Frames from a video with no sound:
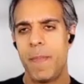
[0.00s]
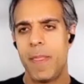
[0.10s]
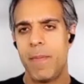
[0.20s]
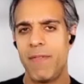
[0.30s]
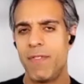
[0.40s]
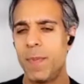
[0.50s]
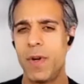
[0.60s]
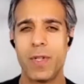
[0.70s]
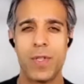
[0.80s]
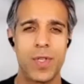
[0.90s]
but I've
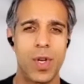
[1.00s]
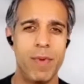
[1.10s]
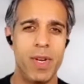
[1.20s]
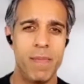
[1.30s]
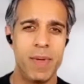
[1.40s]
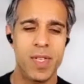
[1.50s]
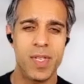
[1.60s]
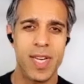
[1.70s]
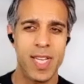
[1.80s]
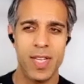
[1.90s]
spoken to so many
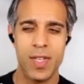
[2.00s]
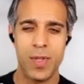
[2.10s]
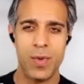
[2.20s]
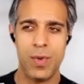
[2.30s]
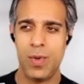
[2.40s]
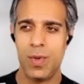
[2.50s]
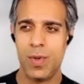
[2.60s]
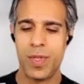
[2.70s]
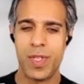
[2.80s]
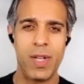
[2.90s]
business leaders or, or,
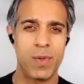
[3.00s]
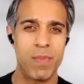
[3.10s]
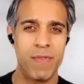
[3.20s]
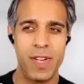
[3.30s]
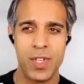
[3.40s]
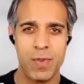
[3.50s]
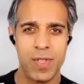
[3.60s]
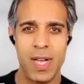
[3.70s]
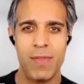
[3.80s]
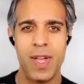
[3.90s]
or sales
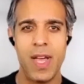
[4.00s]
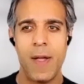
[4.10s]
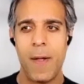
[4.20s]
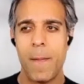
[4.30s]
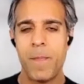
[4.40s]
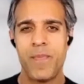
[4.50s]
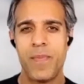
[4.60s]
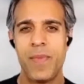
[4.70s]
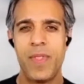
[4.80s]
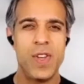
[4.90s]
professionals out there.
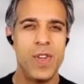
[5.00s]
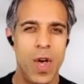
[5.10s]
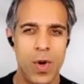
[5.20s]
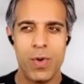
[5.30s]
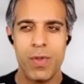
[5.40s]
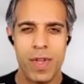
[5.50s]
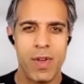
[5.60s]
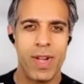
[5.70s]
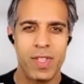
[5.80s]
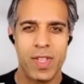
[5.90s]
They know
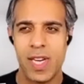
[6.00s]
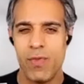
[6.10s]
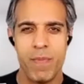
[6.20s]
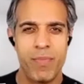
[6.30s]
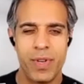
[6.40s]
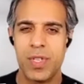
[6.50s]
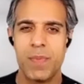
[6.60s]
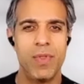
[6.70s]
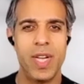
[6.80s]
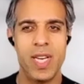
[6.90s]
theoretically or in
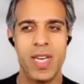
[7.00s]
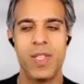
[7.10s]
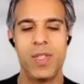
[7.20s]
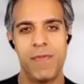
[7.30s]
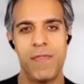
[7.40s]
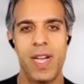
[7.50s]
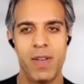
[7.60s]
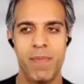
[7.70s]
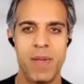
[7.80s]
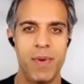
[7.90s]
principle they need to
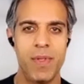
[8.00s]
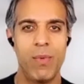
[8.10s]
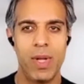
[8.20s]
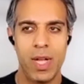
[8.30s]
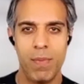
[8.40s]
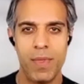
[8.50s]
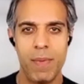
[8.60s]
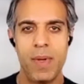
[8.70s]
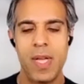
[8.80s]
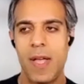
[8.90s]
find people that will help them